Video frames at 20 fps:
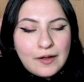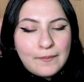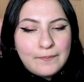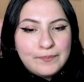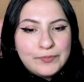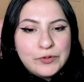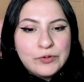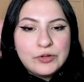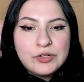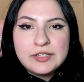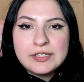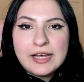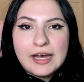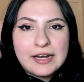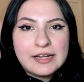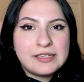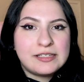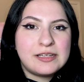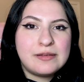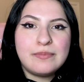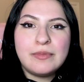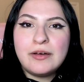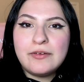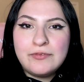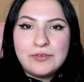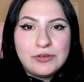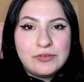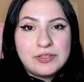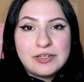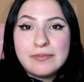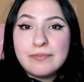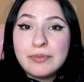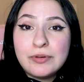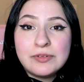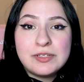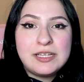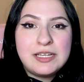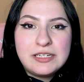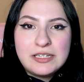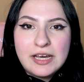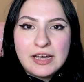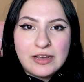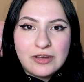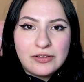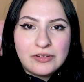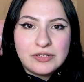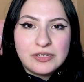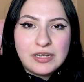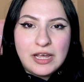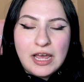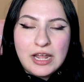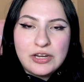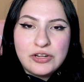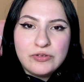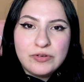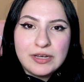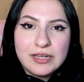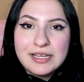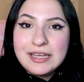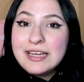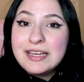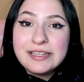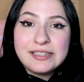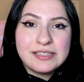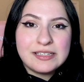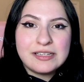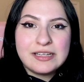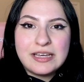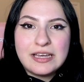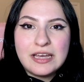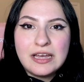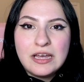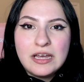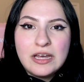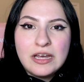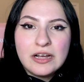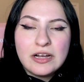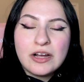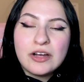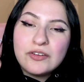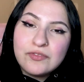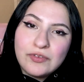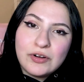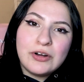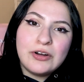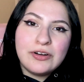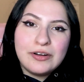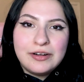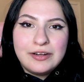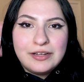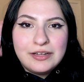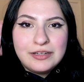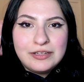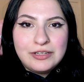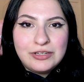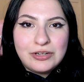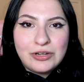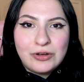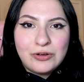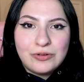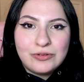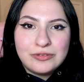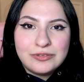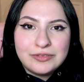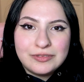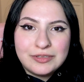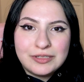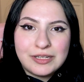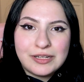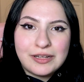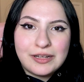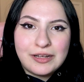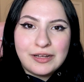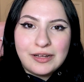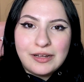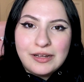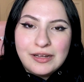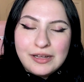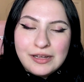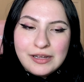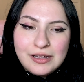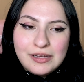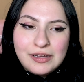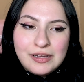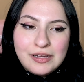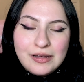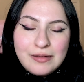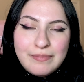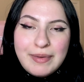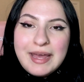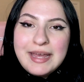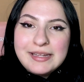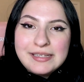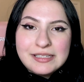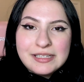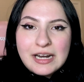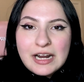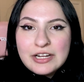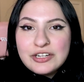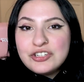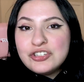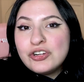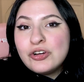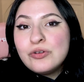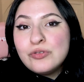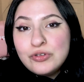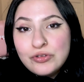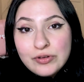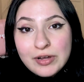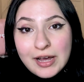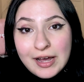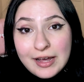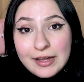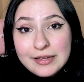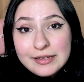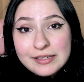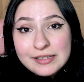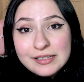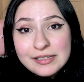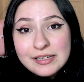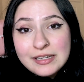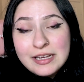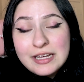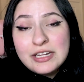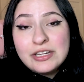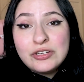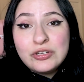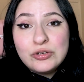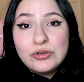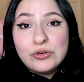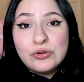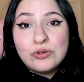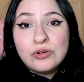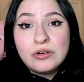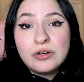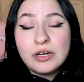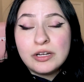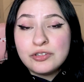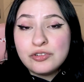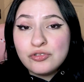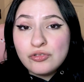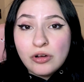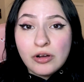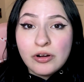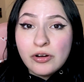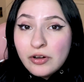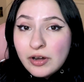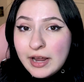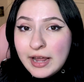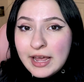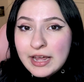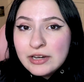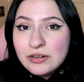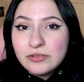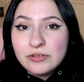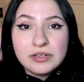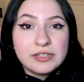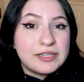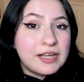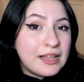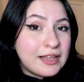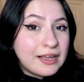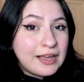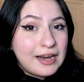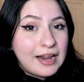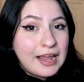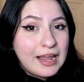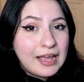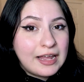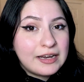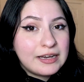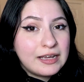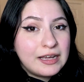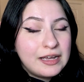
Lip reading: You just add a few simple details and you could easily convert, the base that I showed you guys into a stronger hand or a delicate hand.